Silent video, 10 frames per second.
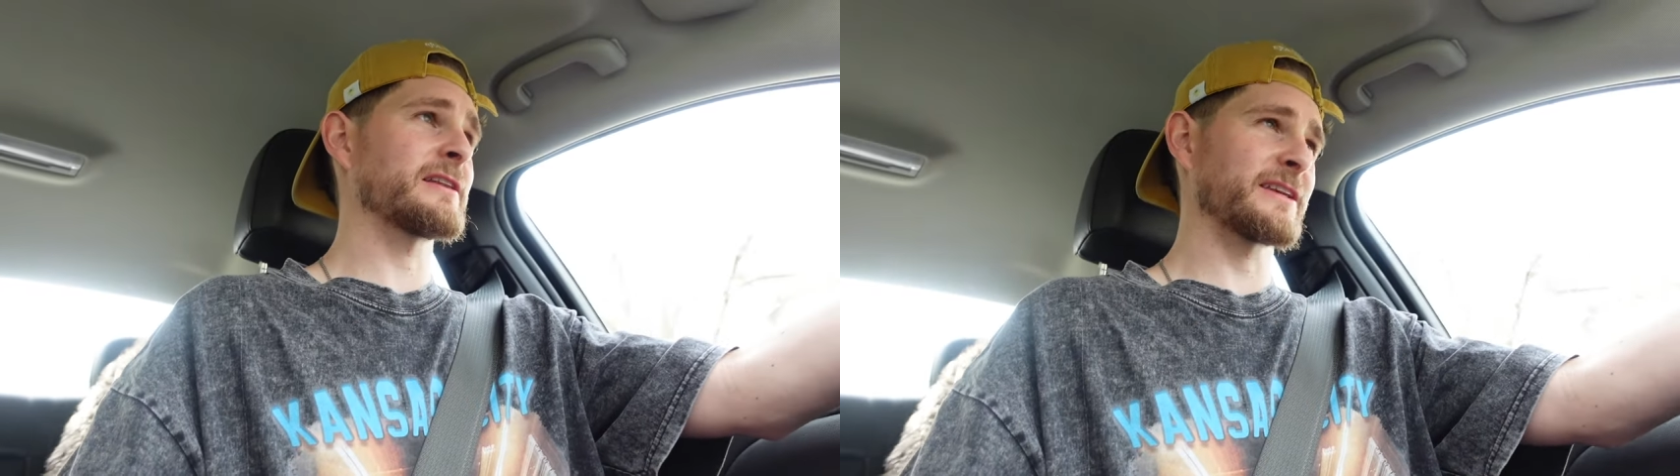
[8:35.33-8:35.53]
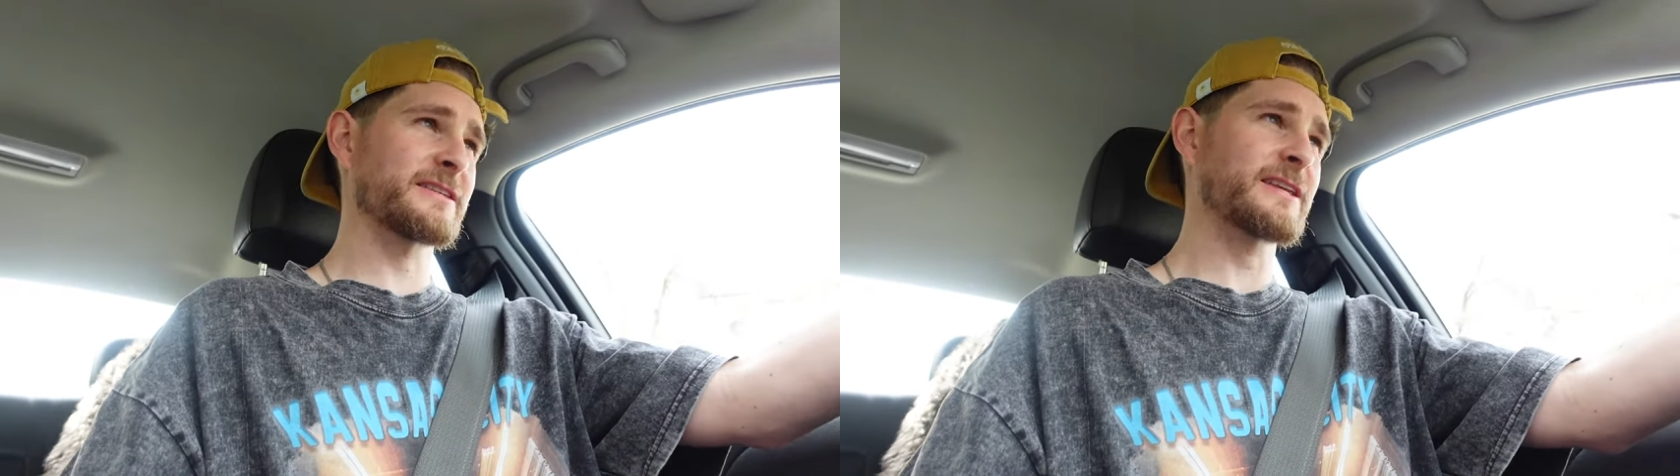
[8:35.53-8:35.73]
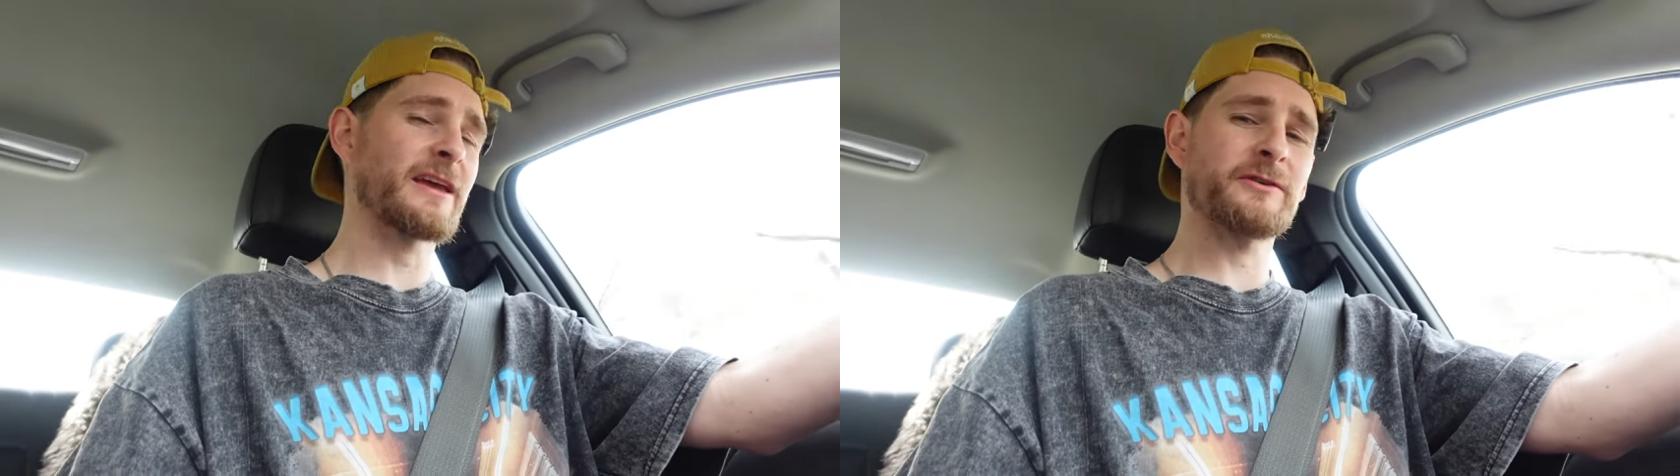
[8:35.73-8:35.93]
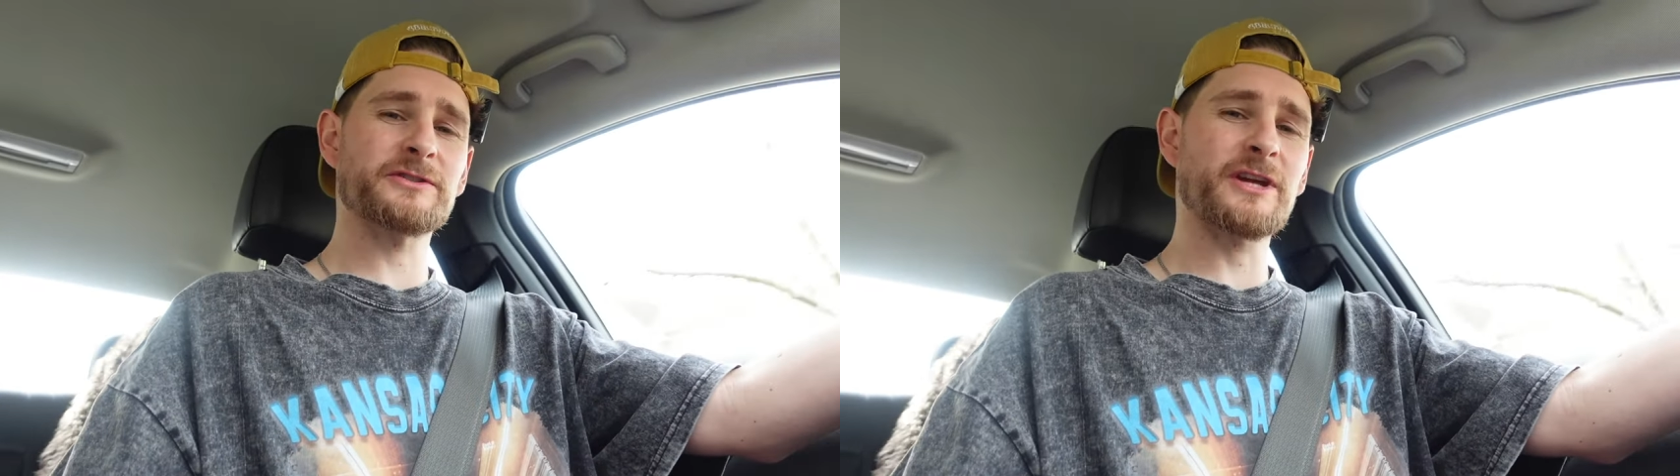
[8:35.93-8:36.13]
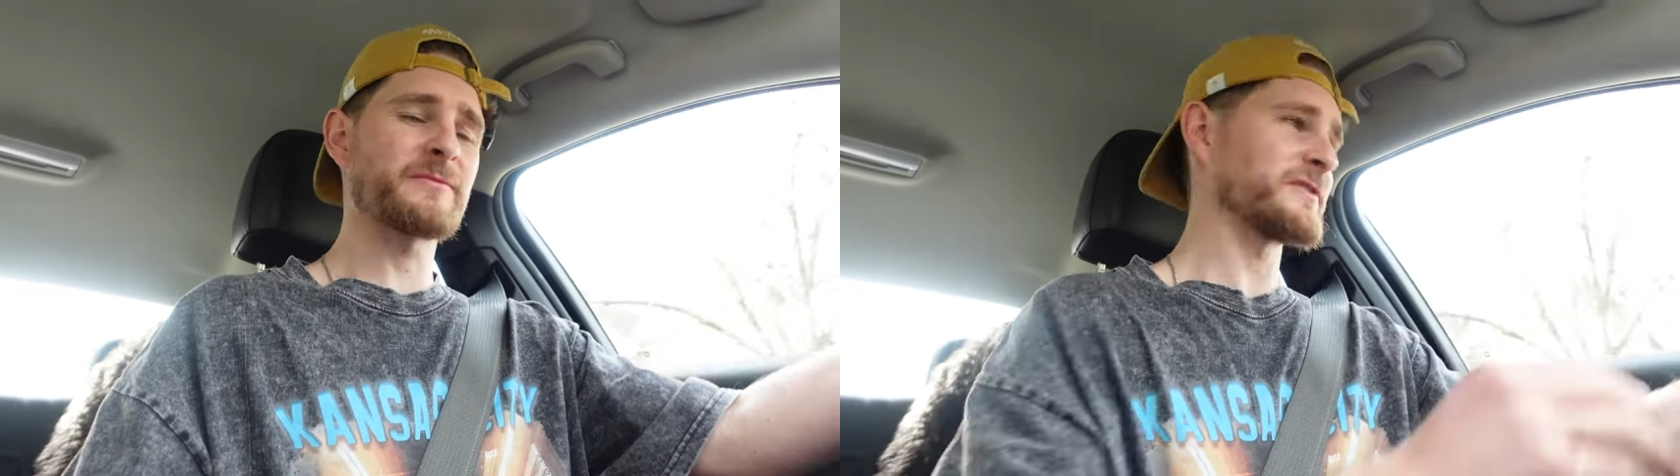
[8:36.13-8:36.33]
like sales
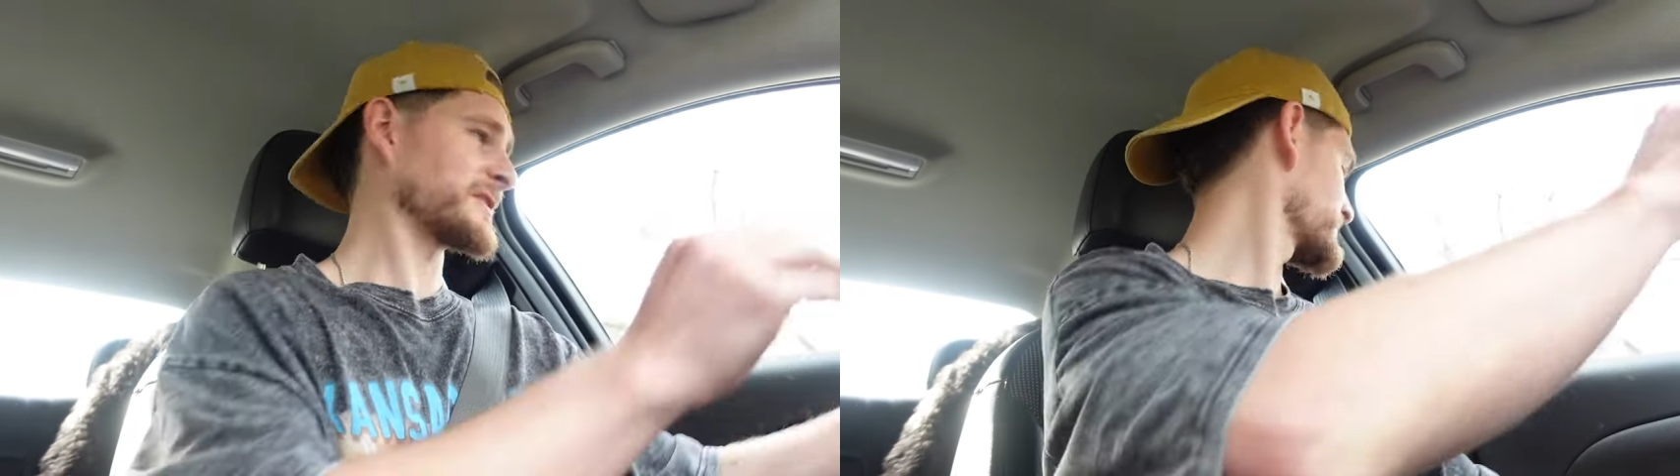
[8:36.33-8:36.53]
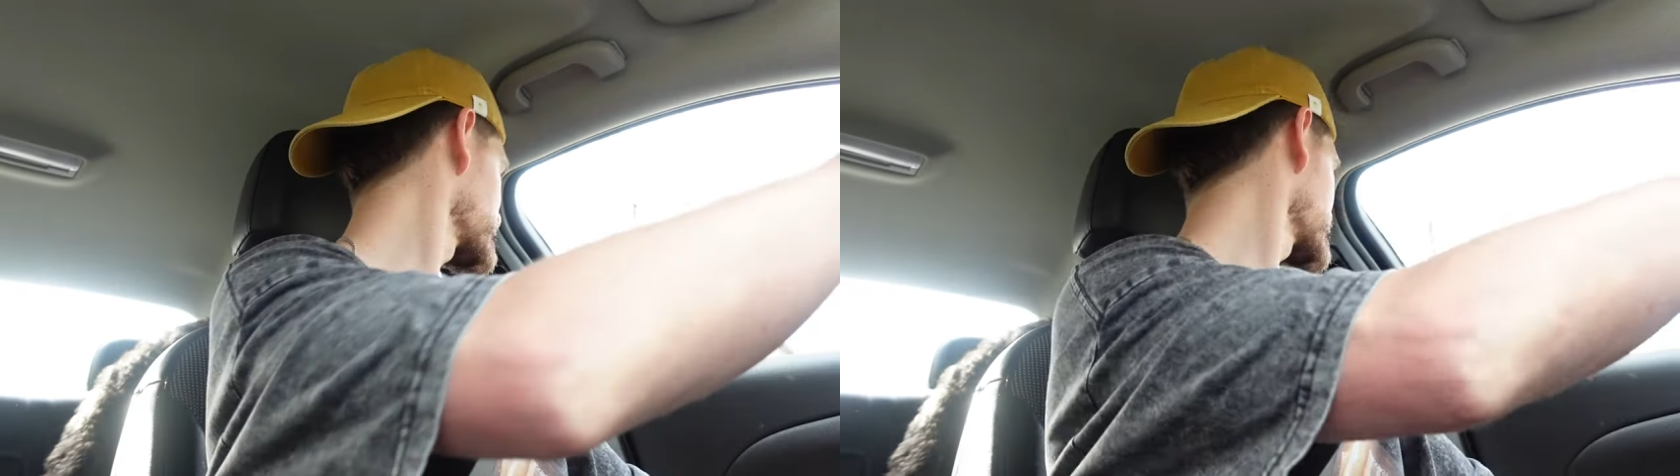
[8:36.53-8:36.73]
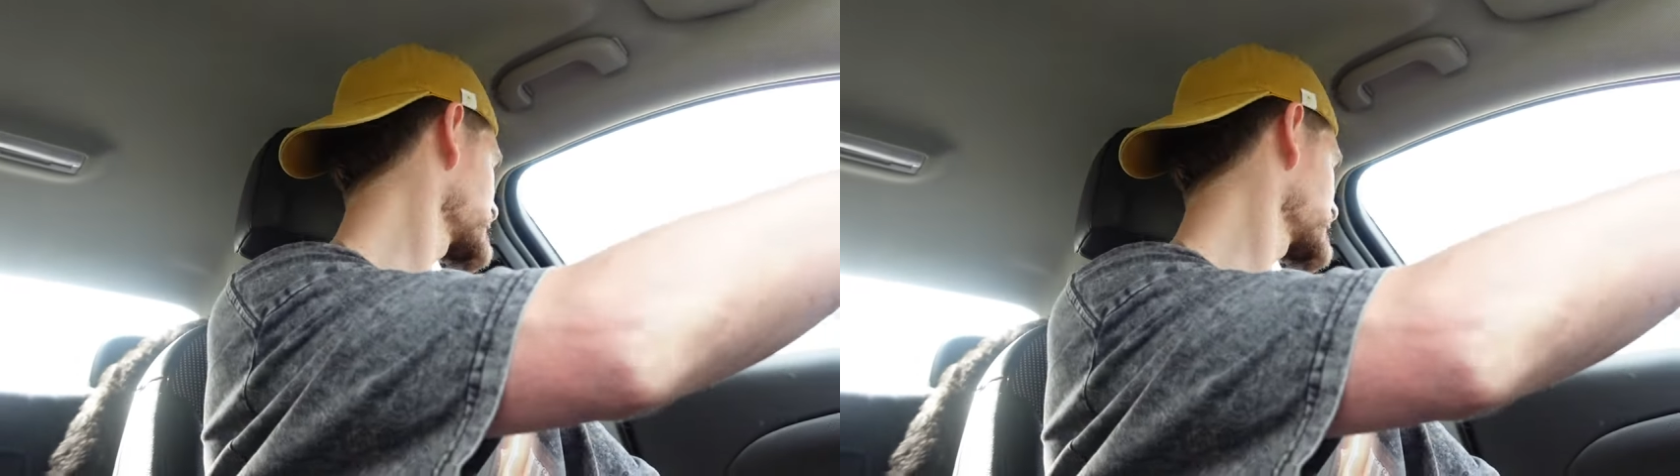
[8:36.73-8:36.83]
type videos.